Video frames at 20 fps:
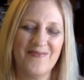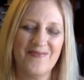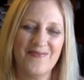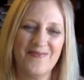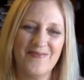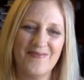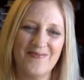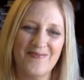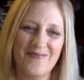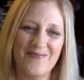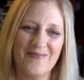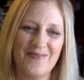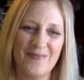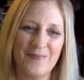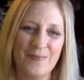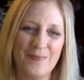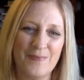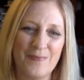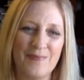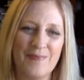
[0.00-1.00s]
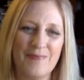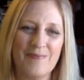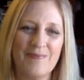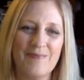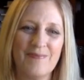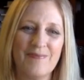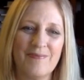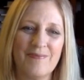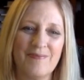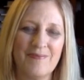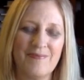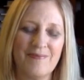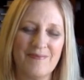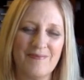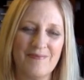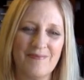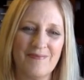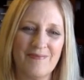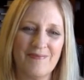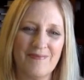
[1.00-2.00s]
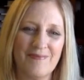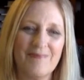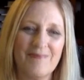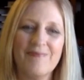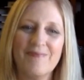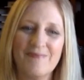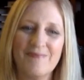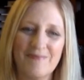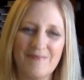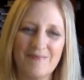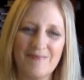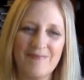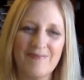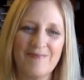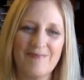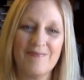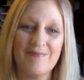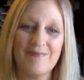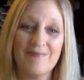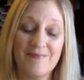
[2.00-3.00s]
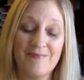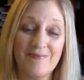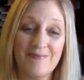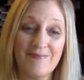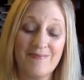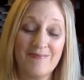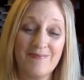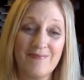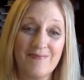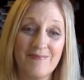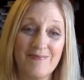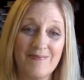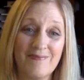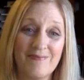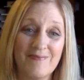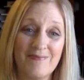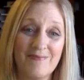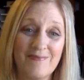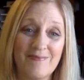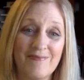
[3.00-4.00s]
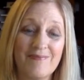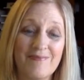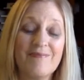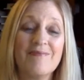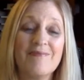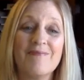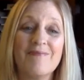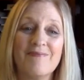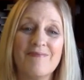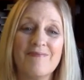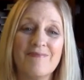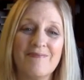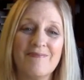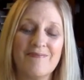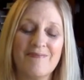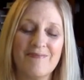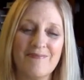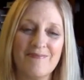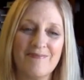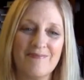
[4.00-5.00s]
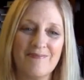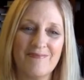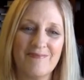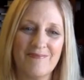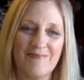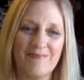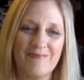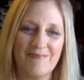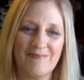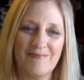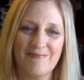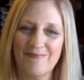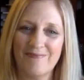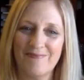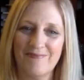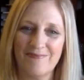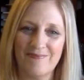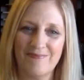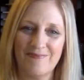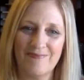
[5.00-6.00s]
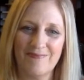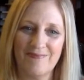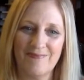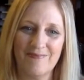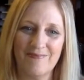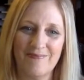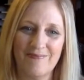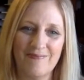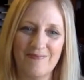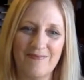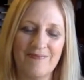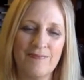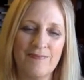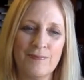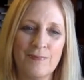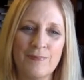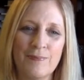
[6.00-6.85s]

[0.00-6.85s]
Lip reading: No words are spoken by the person on screen.